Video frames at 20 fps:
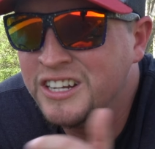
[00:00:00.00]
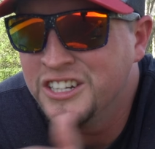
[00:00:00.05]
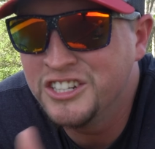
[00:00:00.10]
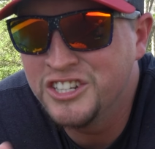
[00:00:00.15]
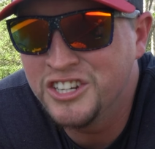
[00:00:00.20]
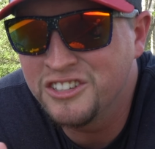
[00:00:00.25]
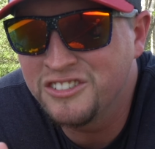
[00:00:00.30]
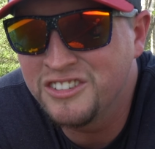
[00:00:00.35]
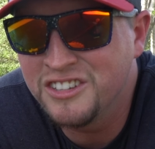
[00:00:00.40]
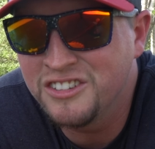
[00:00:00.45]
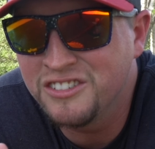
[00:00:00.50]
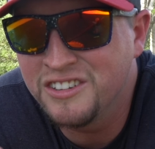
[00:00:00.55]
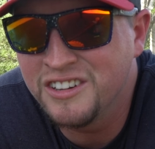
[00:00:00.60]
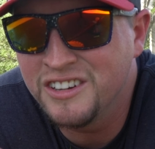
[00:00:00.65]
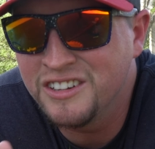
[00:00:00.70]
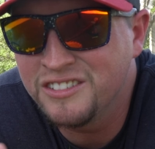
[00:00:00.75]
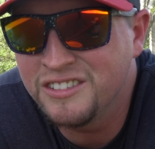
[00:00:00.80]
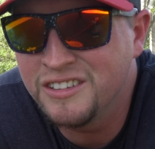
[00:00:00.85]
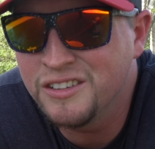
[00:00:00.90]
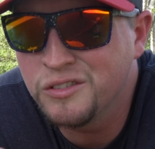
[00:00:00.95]
just as good
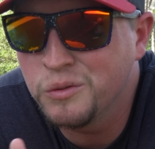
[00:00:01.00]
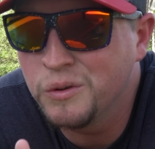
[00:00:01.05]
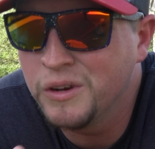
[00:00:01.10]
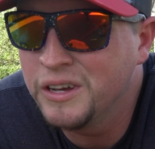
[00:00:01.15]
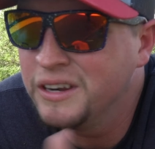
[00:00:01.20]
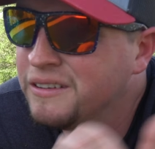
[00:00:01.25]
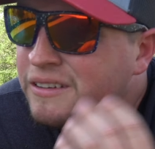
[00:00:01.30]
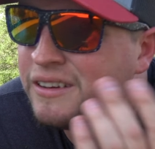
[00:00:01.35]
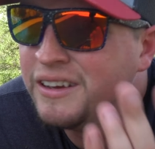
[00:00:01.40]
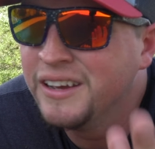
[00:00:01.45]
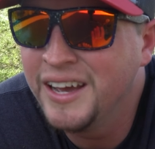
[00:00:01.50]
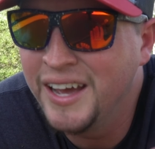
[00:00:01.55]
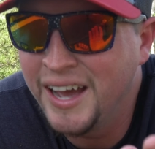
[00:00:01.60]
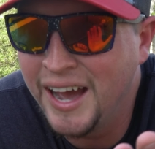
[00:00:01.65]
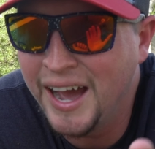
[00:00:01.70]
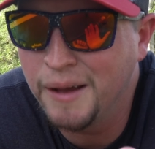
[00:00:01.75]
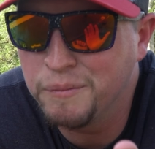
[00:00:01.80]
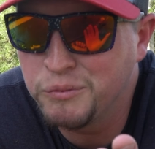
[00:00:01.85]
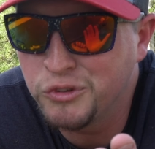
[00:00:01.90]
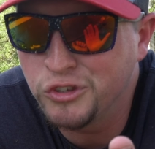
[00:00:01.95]
as this one?
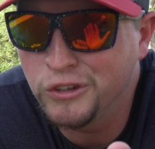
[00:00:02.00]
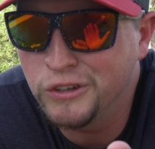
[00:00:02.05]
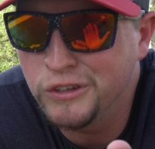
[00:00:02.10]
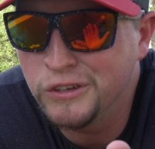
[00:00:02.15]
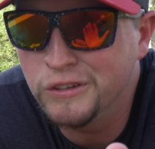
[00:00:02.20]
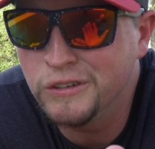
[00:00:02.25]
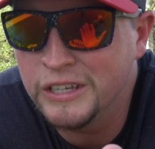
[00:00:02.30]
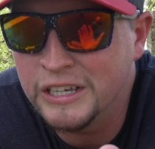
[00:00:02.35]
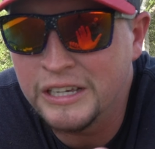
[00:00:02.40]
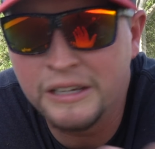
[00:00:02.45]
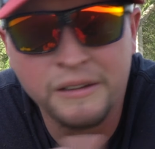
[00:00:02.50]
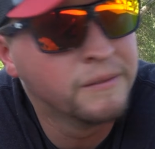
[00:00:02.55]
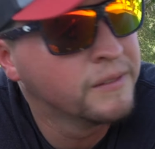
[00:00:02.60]
Absolutely.